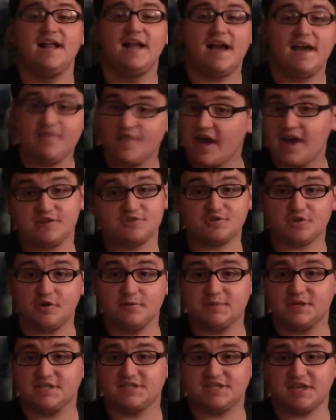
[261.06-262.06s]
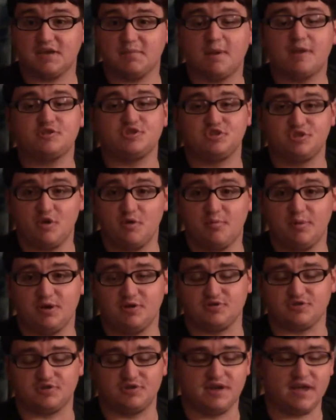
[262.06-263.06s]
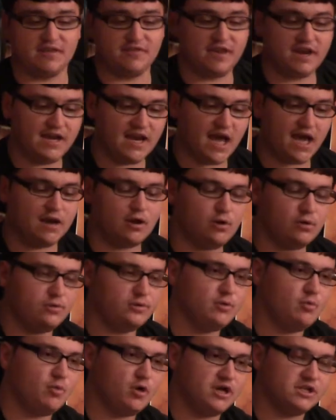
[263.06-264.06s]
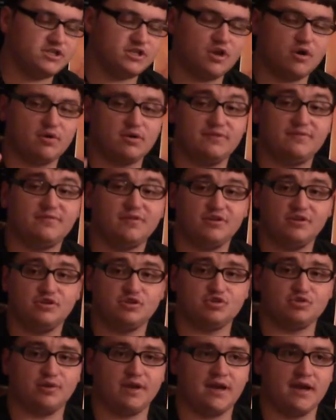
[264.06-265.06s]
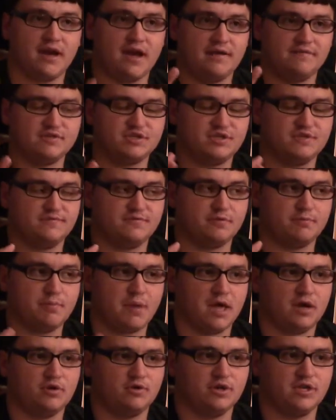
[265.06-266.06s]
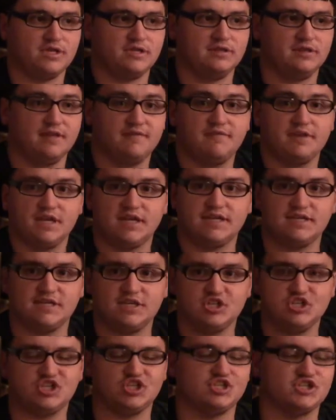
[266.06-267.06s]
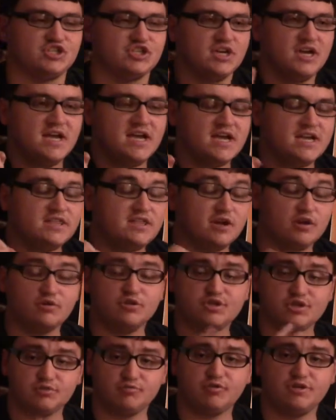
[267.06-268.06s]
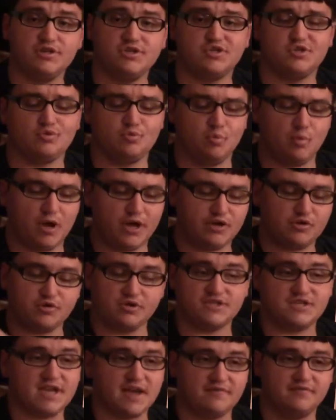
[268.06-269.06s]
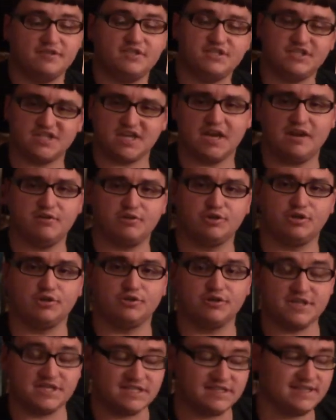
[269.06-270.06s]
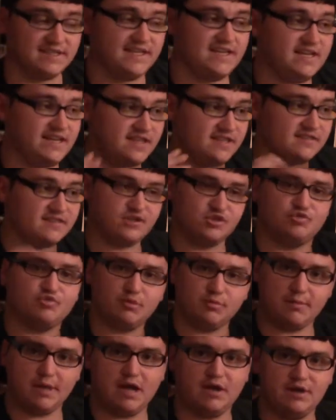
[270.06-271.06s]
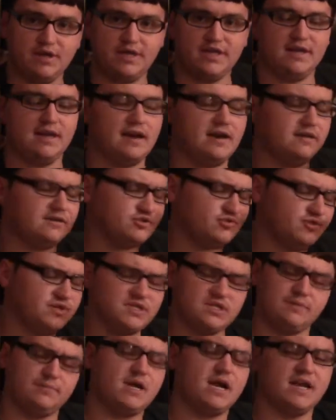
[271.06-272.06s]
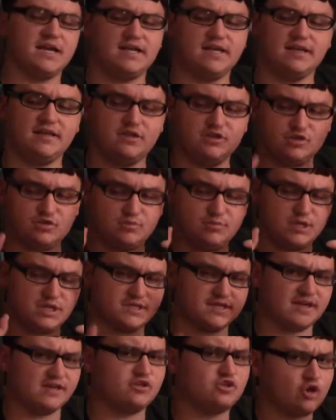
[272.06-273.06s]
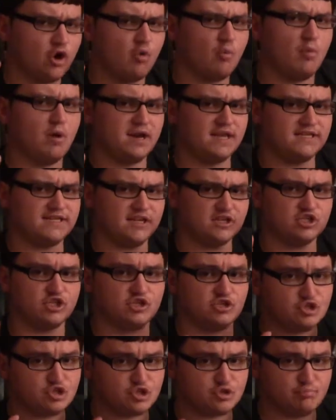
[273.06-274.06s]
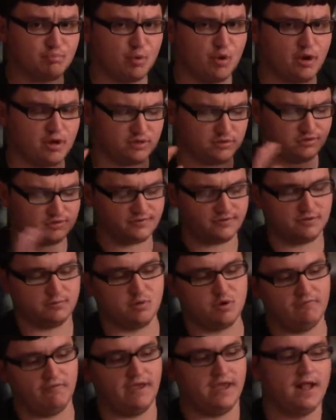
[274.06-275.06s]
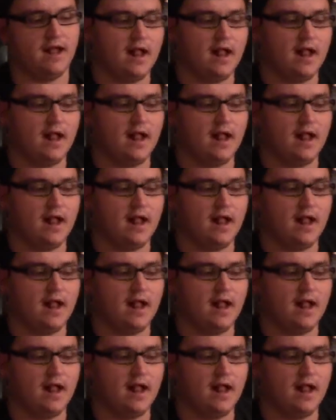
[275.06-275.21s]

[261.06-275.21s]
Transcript: And that is all I'm going to say about Snowpiercer. Now, they not only want to go to the front of the train, obviously for better living conditions, there is a reason reason why Chris Evans' character is leading this rebellion, and it's a reason I'm not going to get into because I don't want to touch on spoilers for the movie.